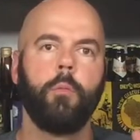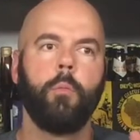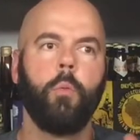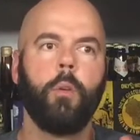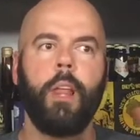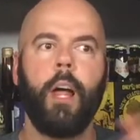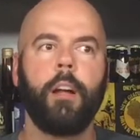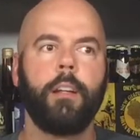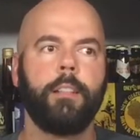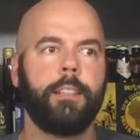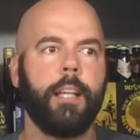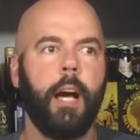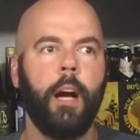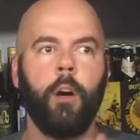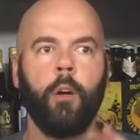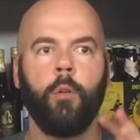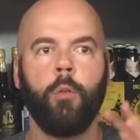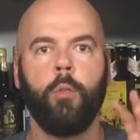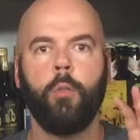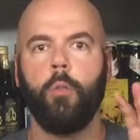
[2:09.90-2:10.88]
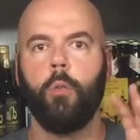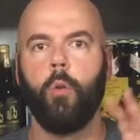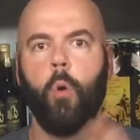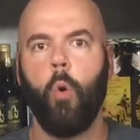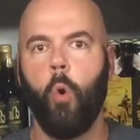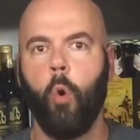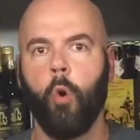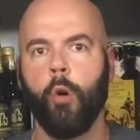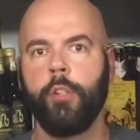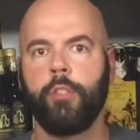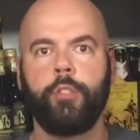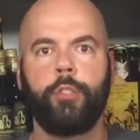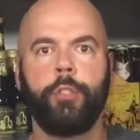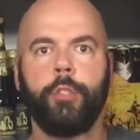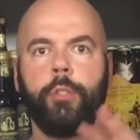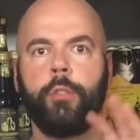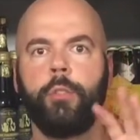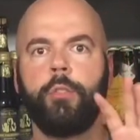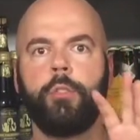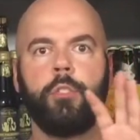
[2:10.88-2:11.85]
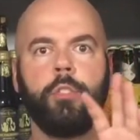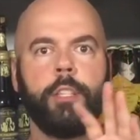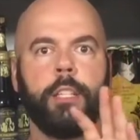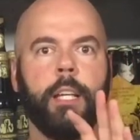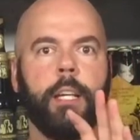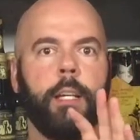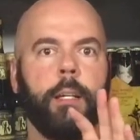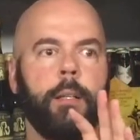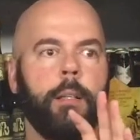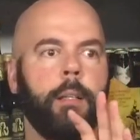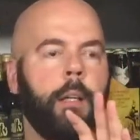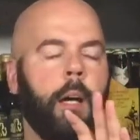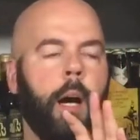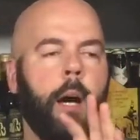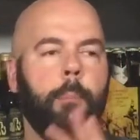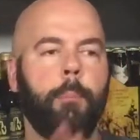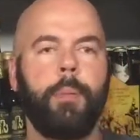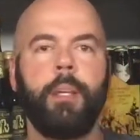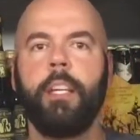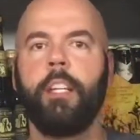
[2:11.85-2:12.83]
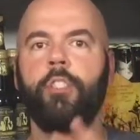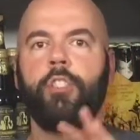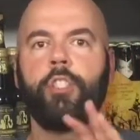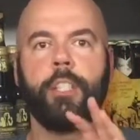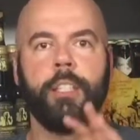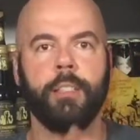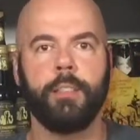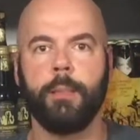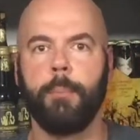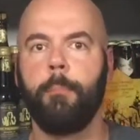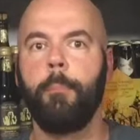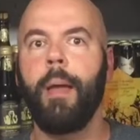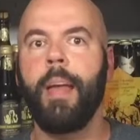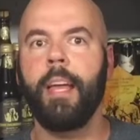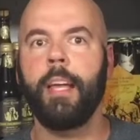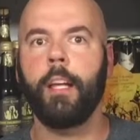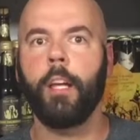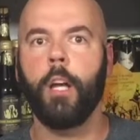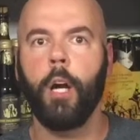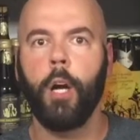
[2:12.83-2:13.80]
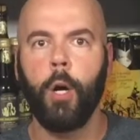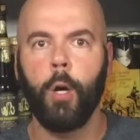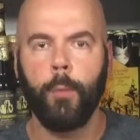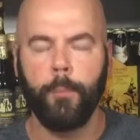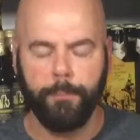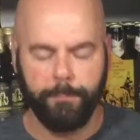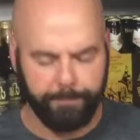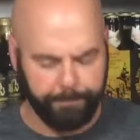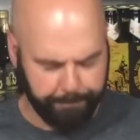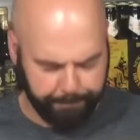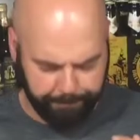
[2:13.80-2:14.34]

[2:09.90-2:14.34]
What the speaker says: Without a doubt, orange juice. You get peach. You get some mango.